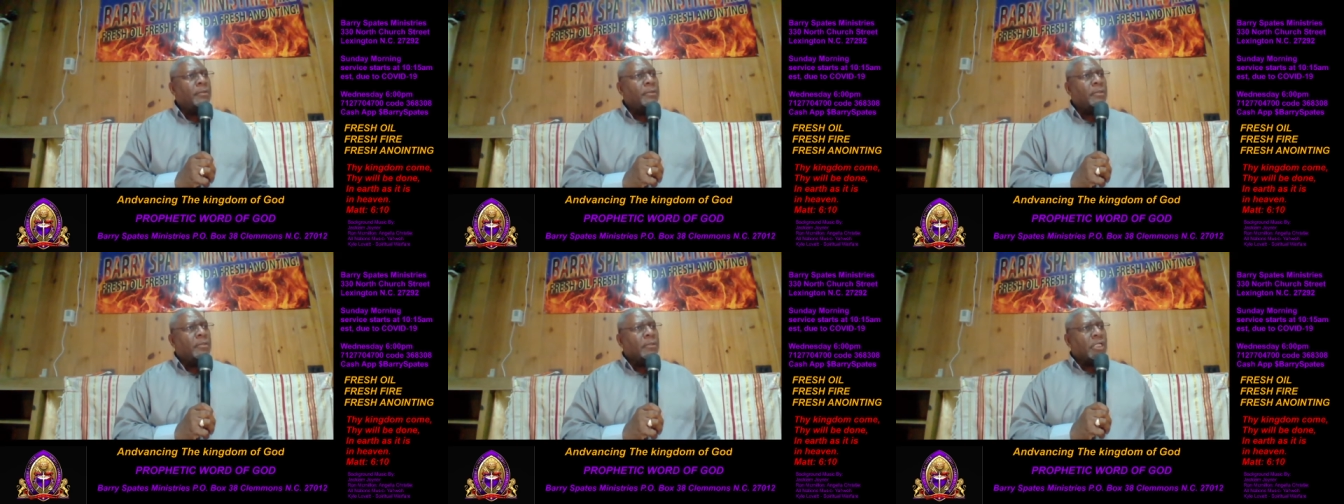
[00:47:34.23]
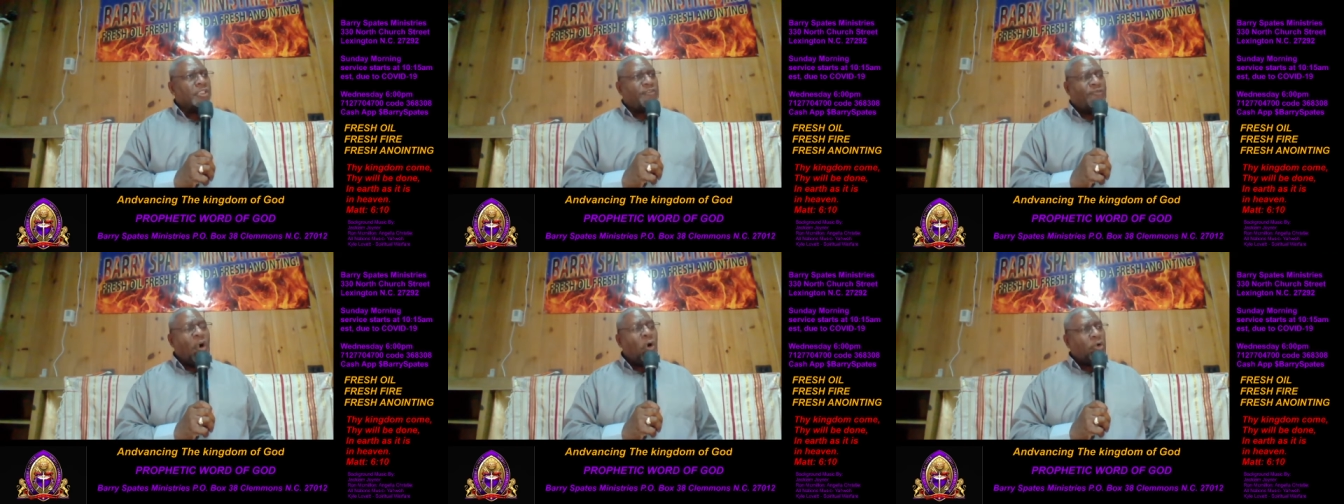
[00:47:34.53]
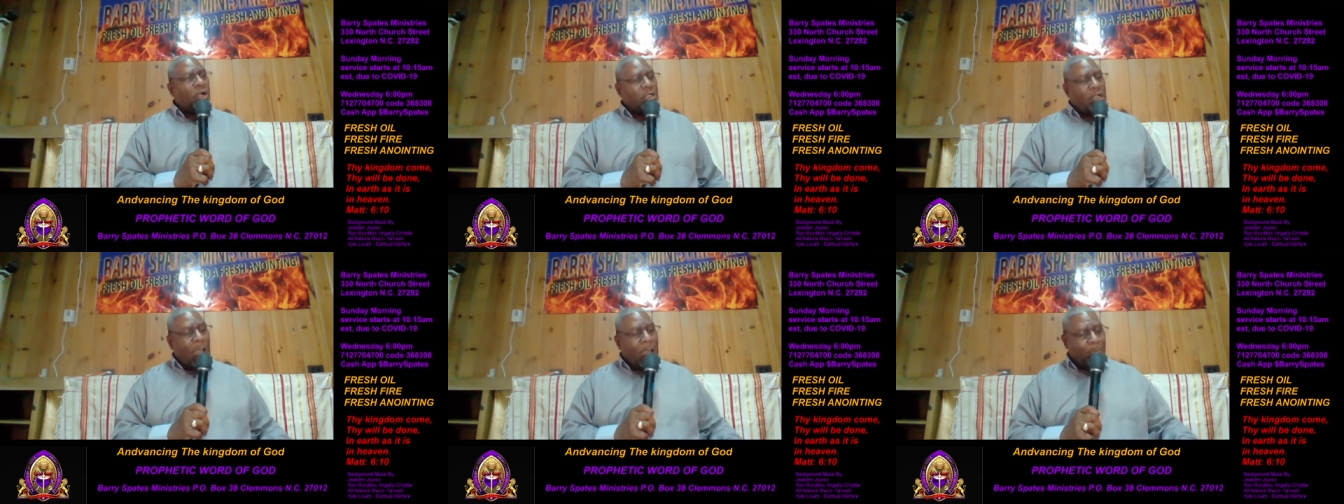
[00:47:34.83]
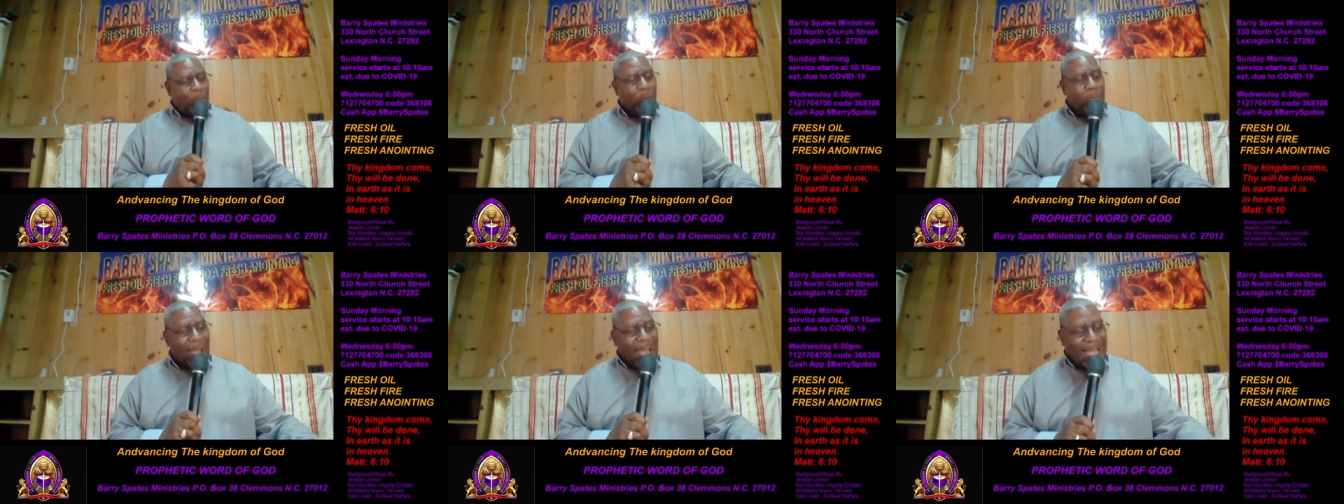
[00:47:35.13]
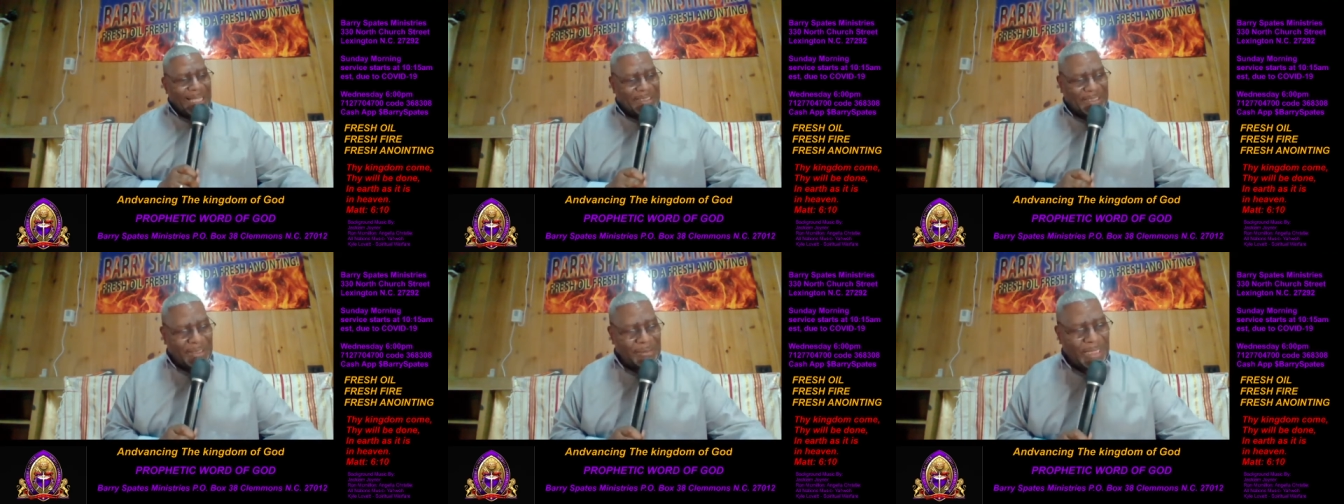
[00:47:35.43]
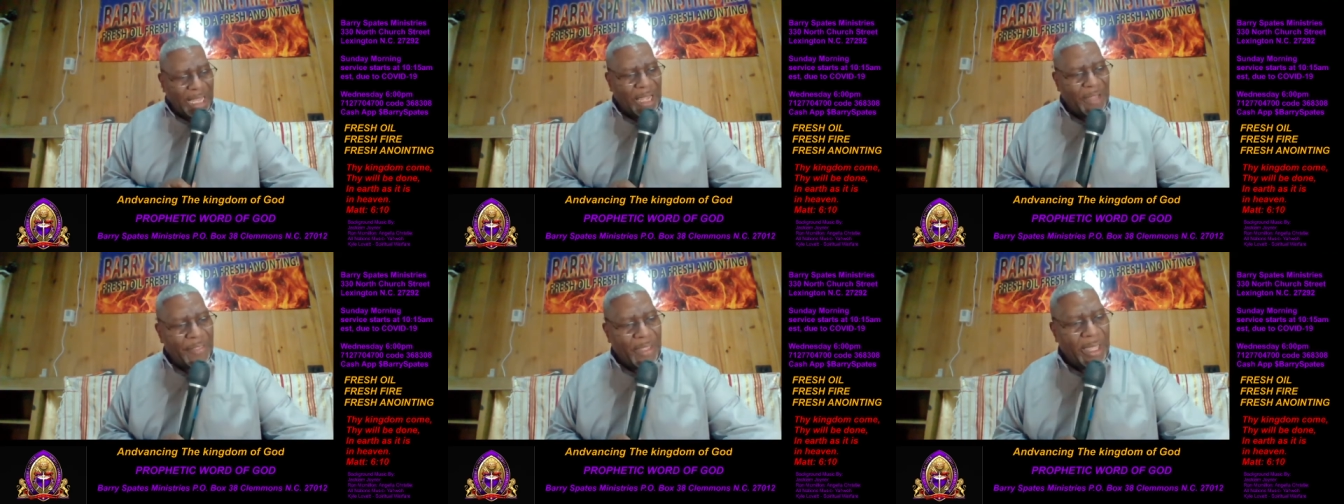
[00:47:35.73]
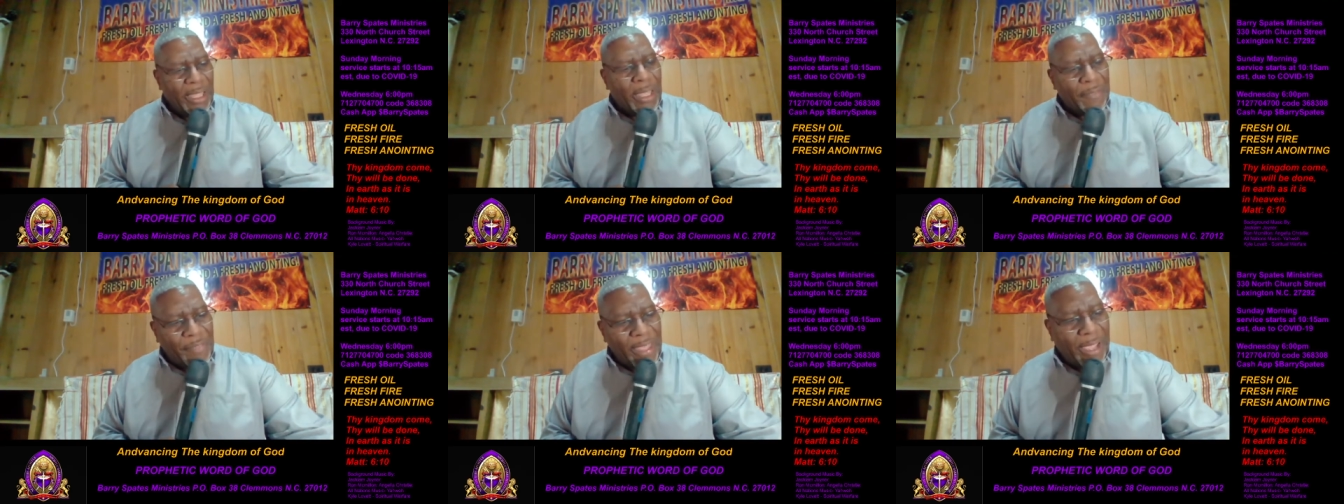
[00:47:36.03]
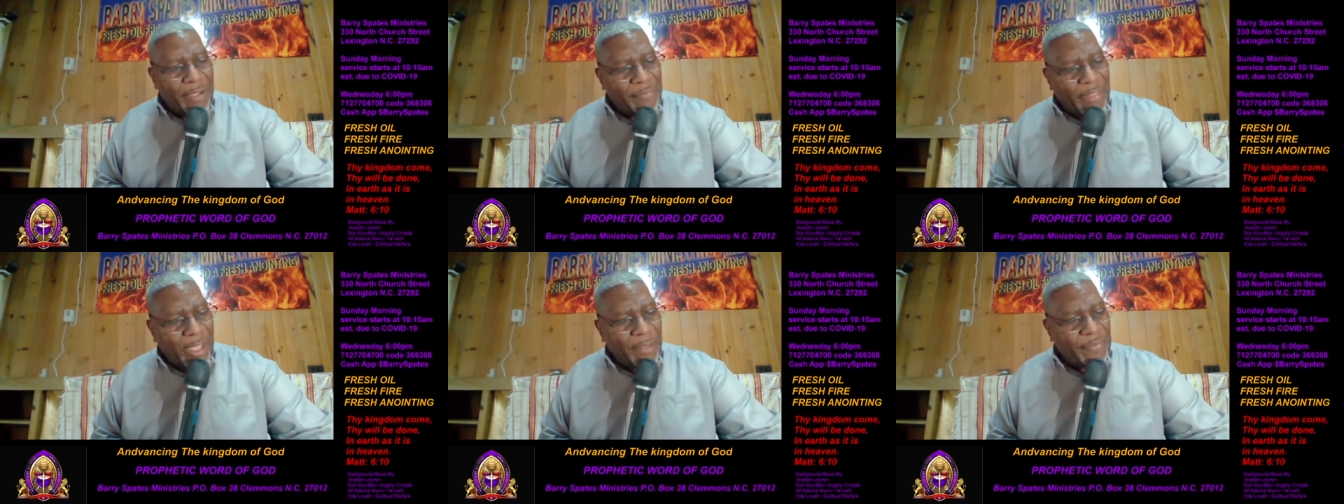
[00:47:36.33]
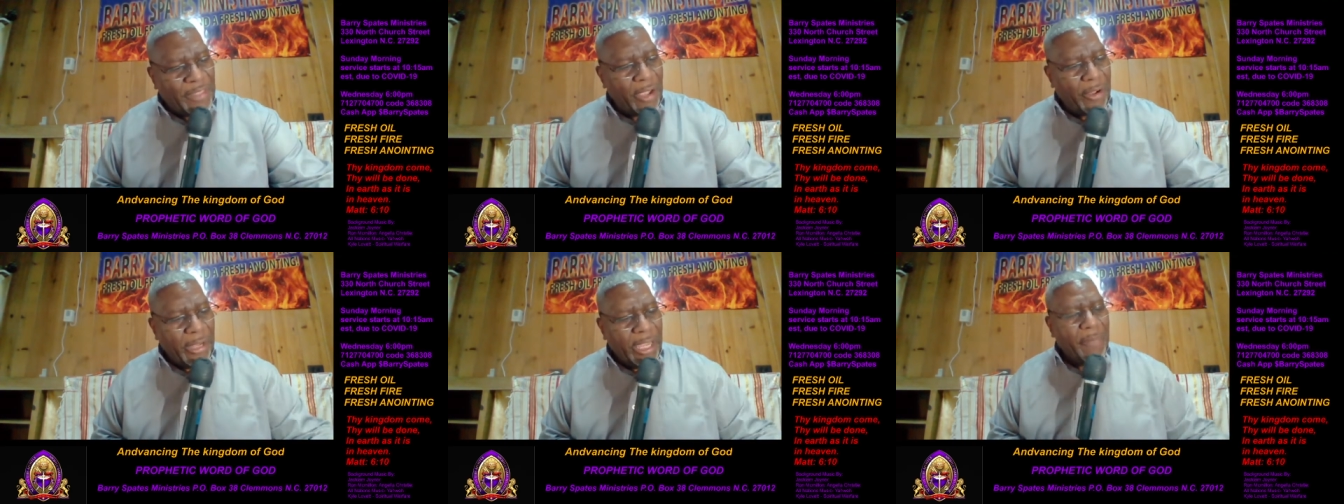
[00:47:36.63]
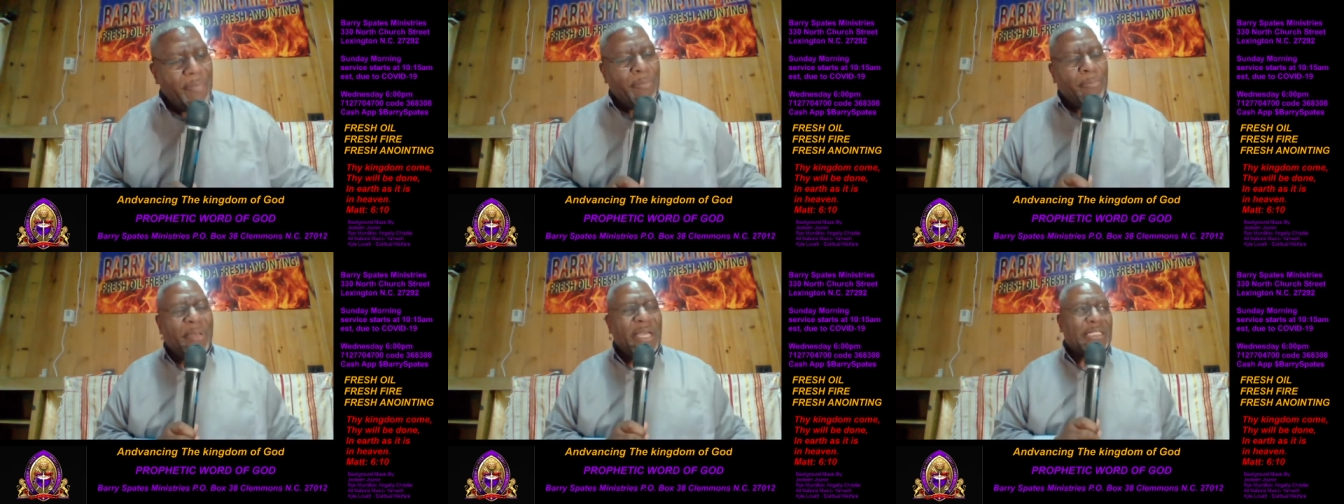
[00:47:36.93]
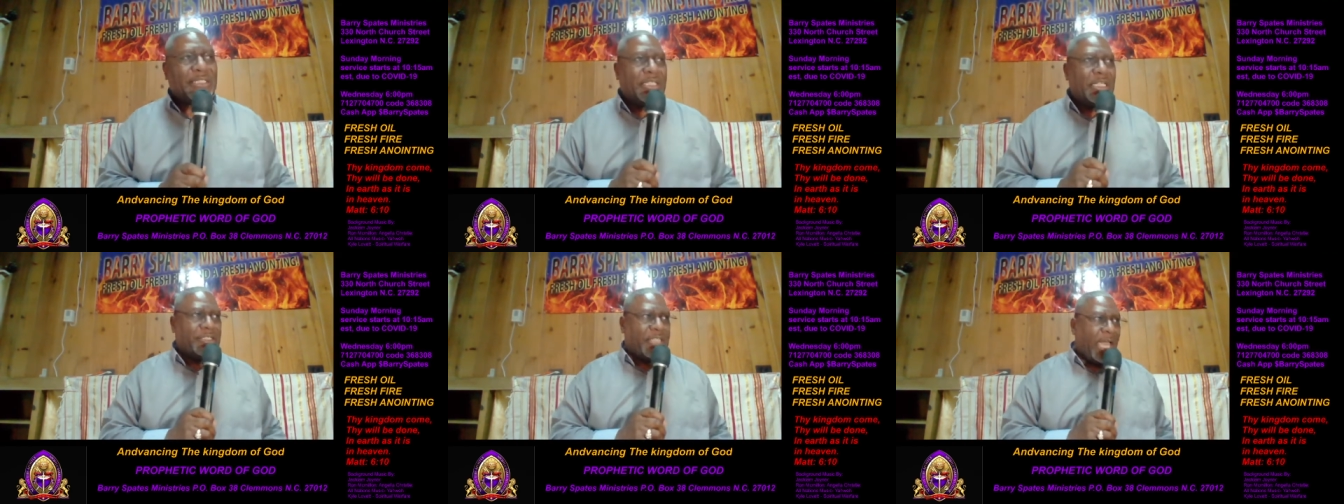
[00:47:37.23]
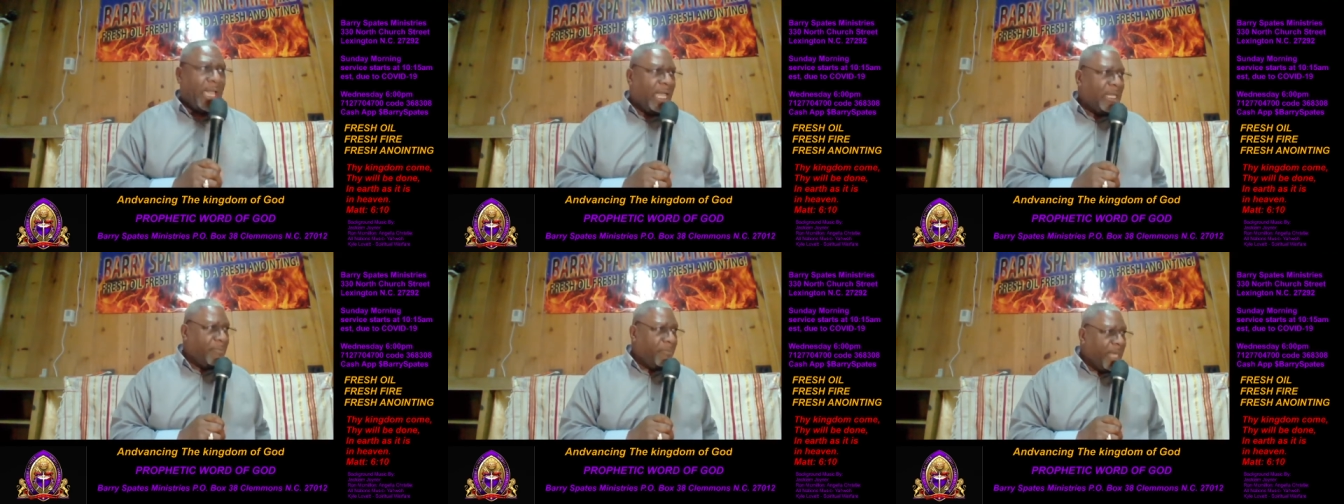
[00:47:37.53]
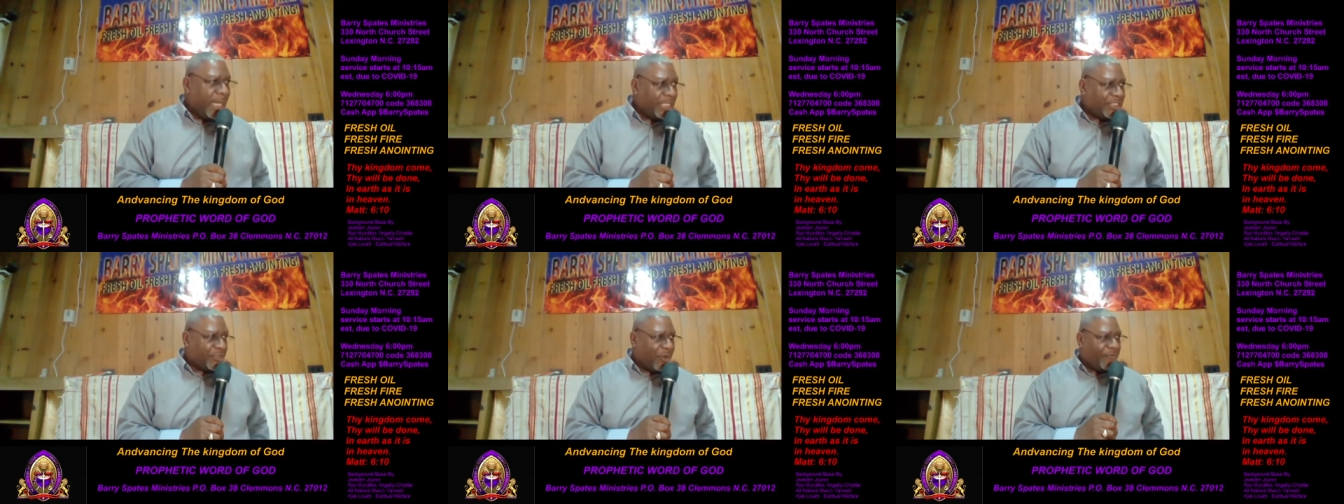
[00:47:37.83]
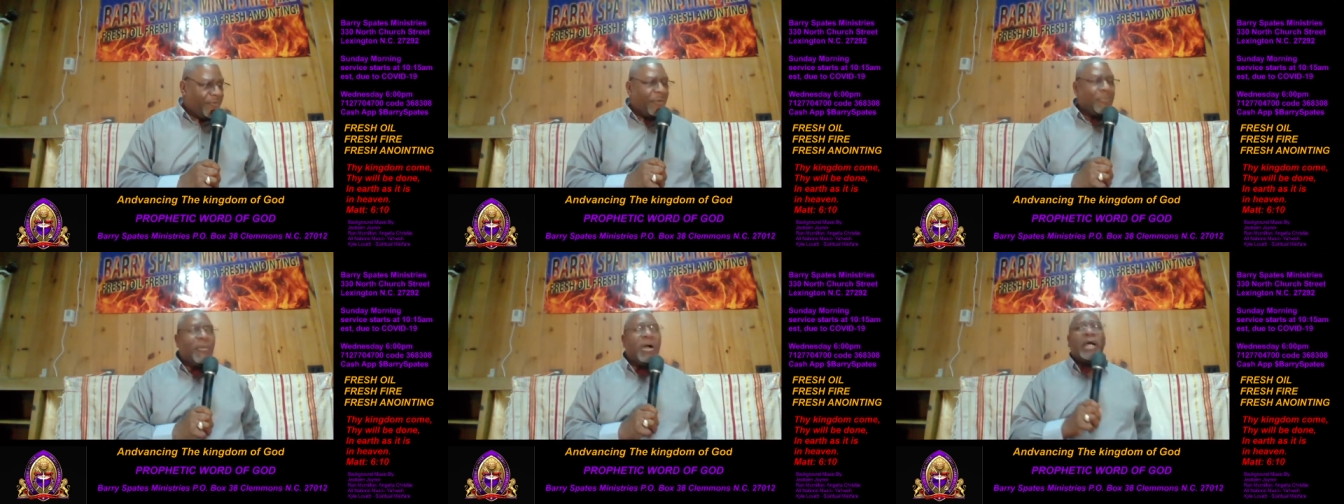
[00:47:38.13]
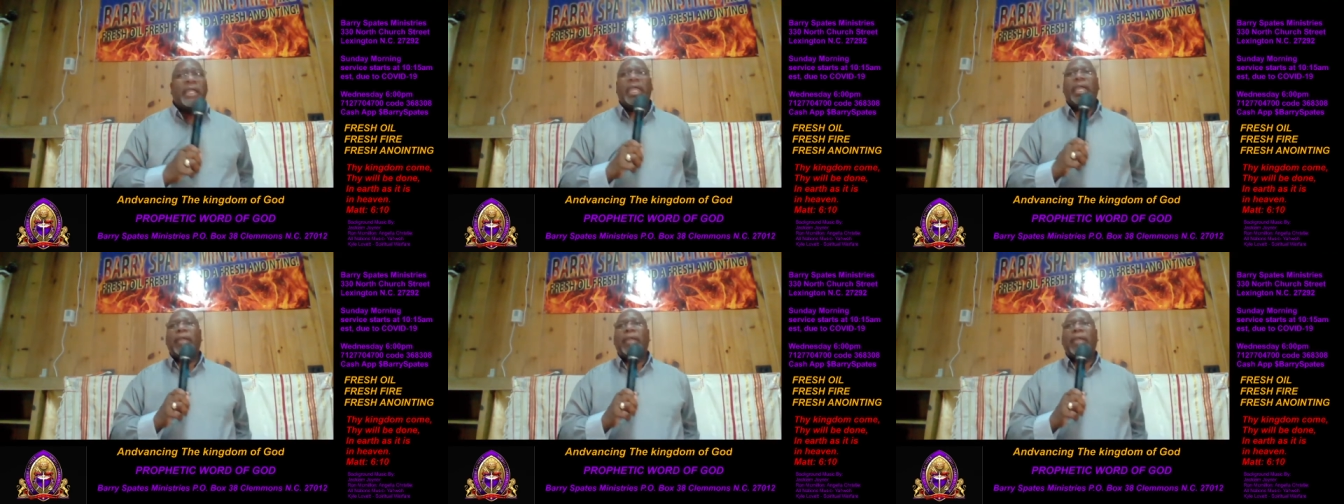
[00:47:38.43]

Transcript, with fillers: Because yes. Folk are compromising now. They're in business. They're in ministry for money.